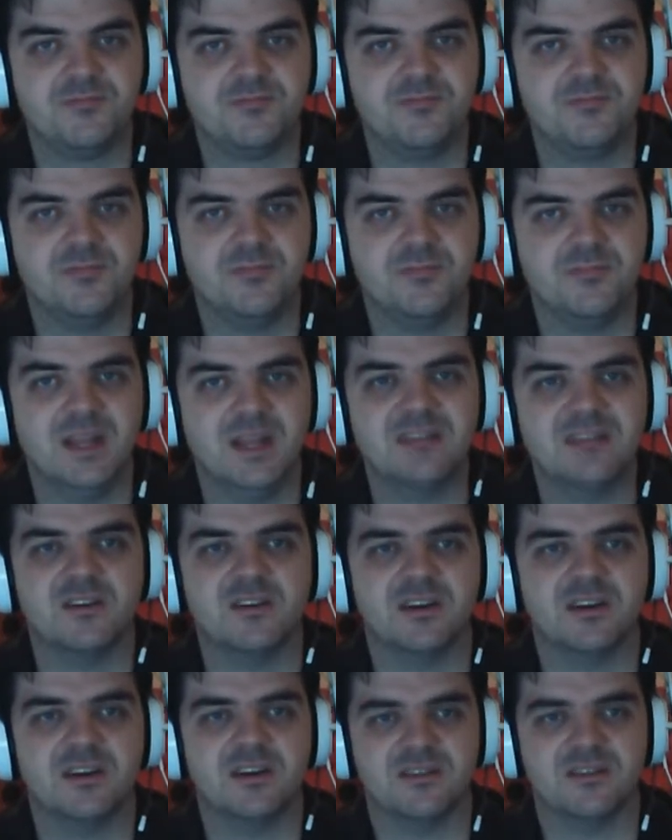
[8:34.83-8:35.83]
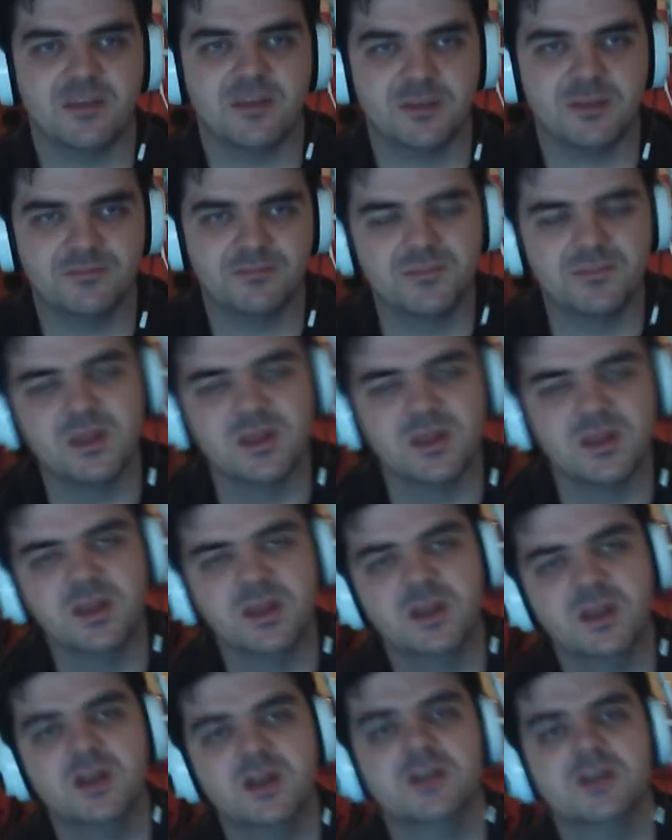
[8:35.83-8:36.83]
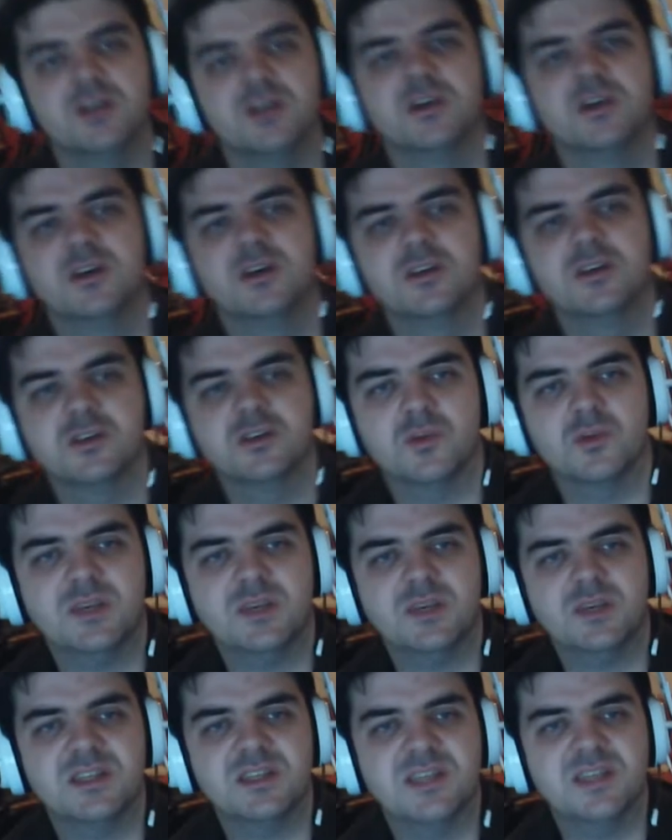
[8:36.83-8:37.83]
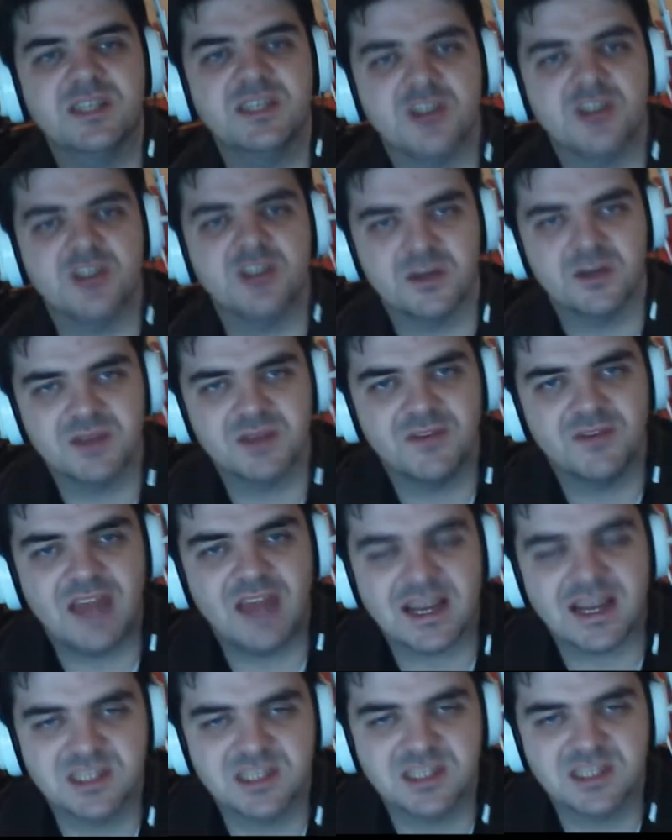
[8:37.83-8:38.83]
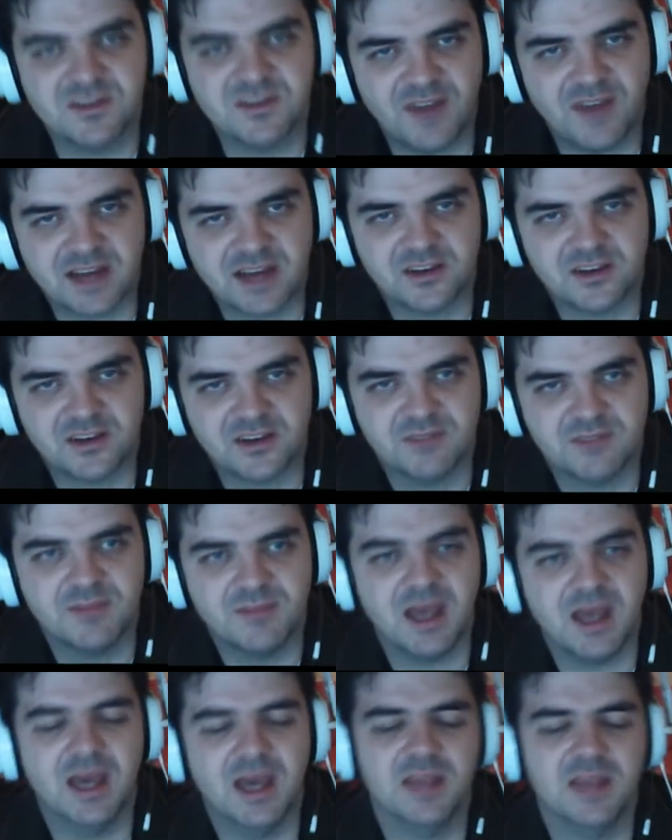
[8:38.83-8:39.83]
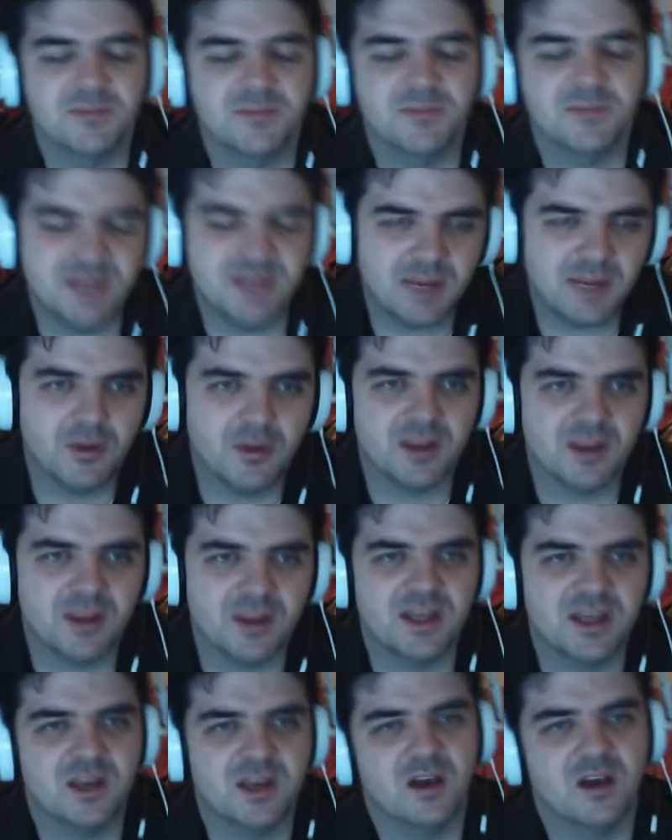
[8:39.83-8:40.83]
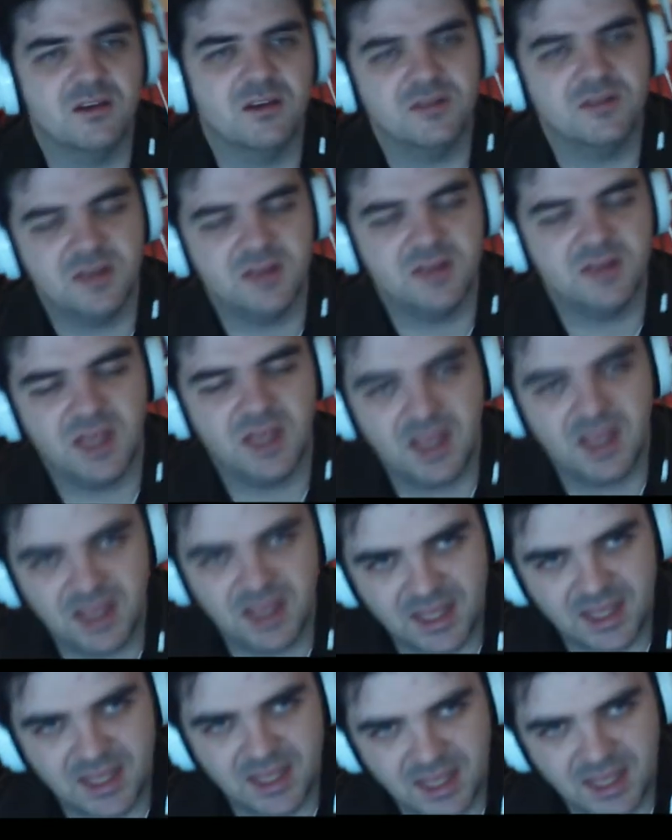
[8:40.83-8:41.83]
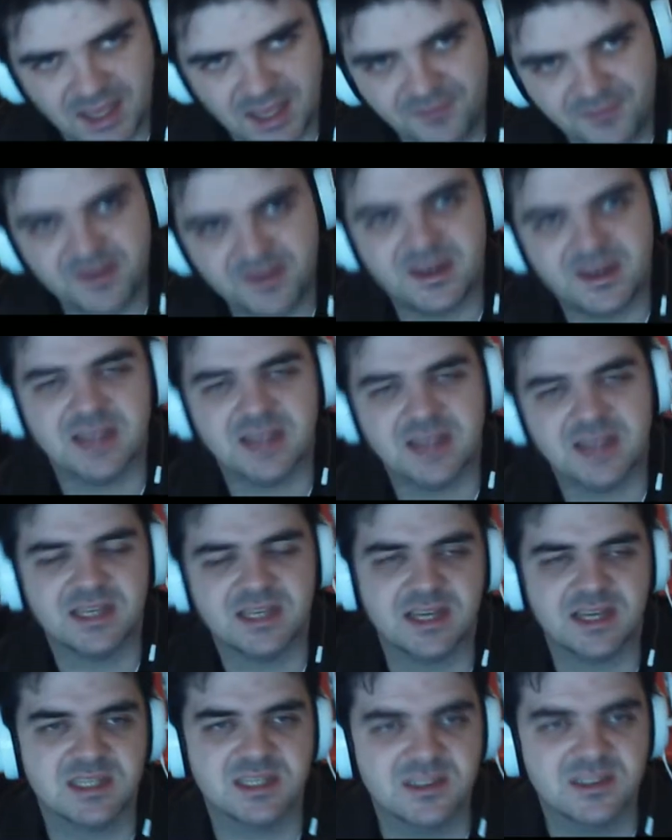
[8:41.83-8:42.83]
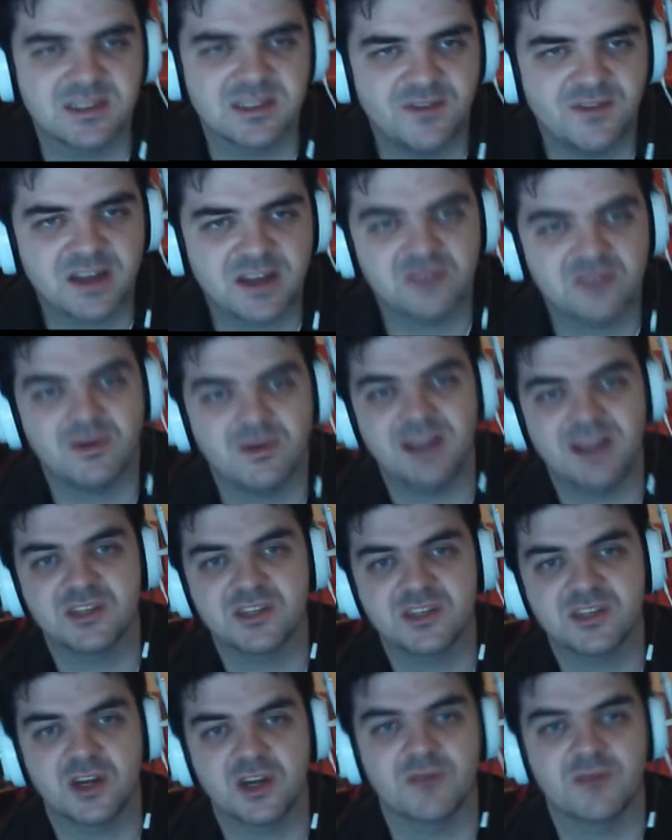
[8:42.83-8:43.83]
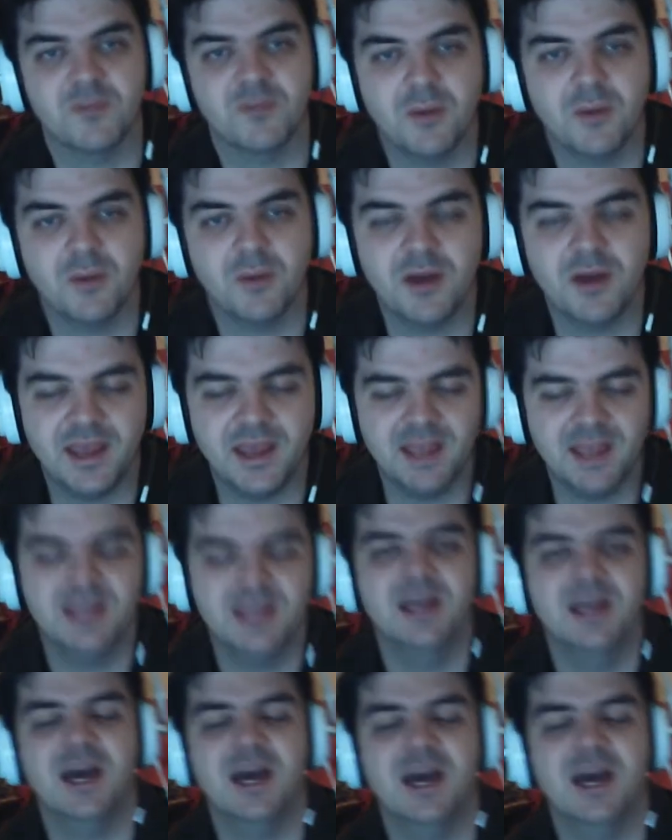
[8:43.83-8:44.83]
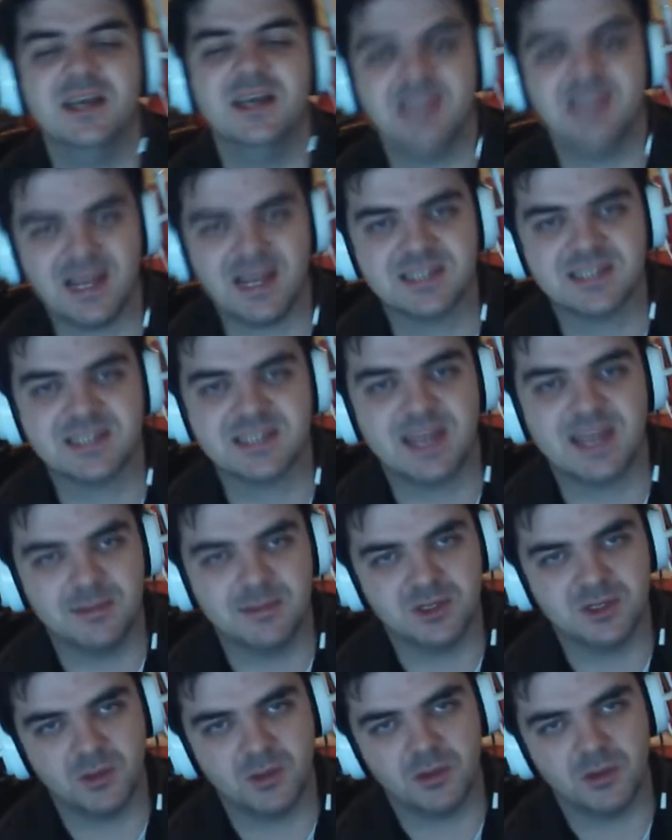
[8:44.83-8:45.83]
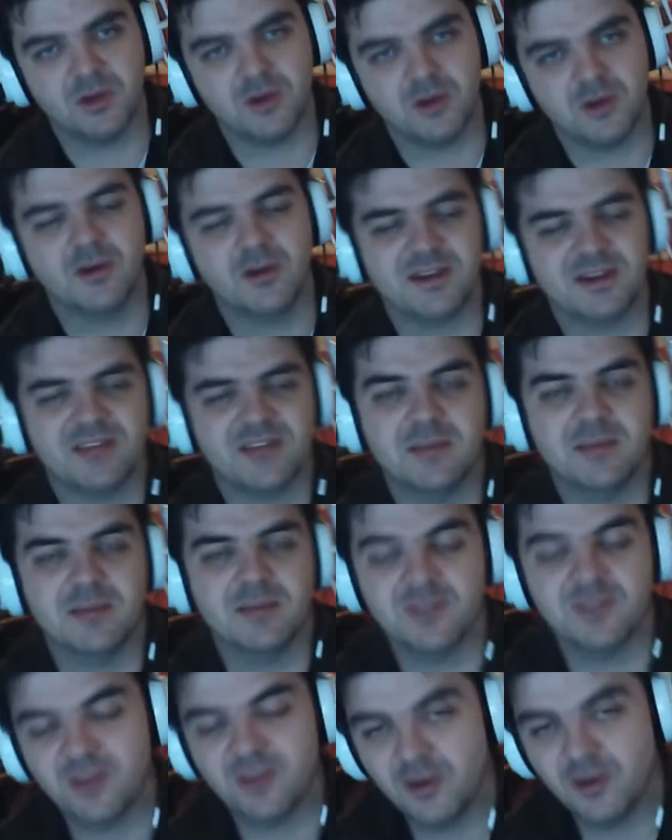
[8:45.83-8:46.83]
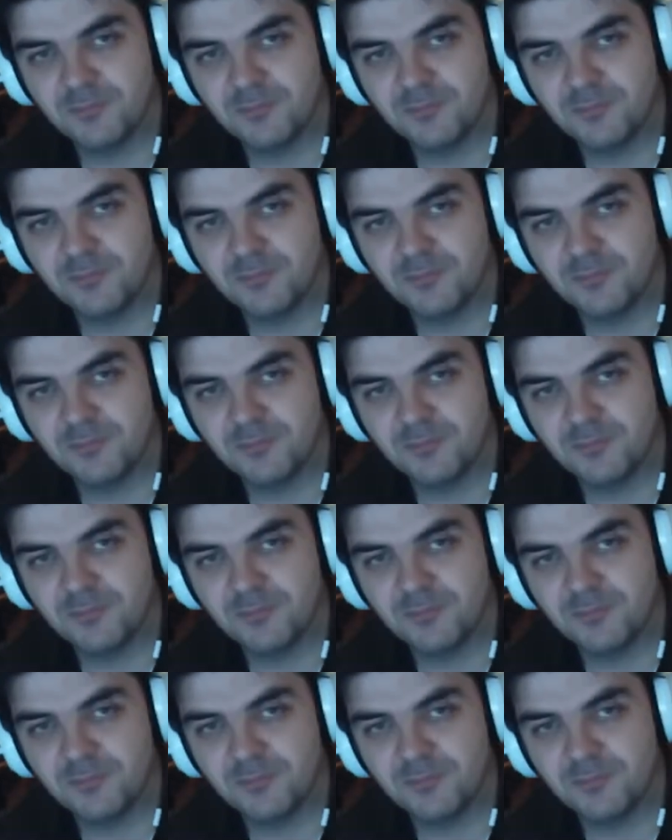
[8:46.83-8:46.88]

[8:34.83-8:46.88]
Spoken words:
Let's take an example. So which of these terms have an x as a factor? And the second part of that, if it has x as a factor, write each term from part A as x times a number or x times a term.